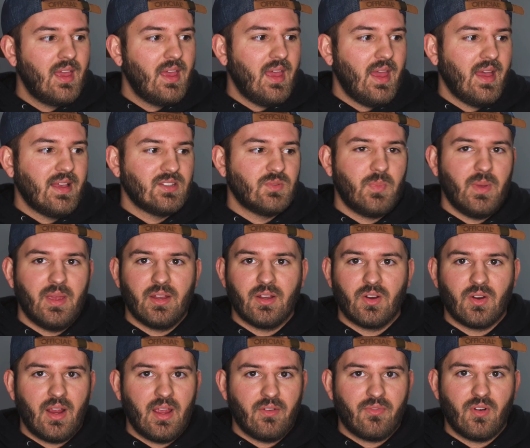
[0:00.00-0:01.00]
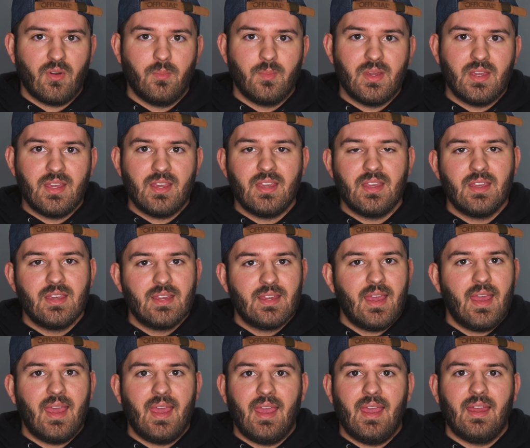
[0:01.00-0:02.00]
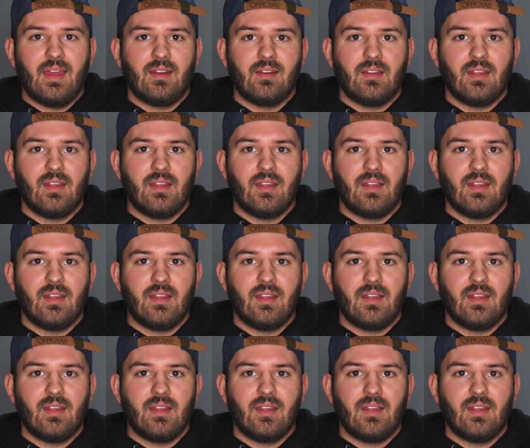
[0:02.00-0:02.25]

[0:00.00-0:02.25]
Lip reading: has been great for me and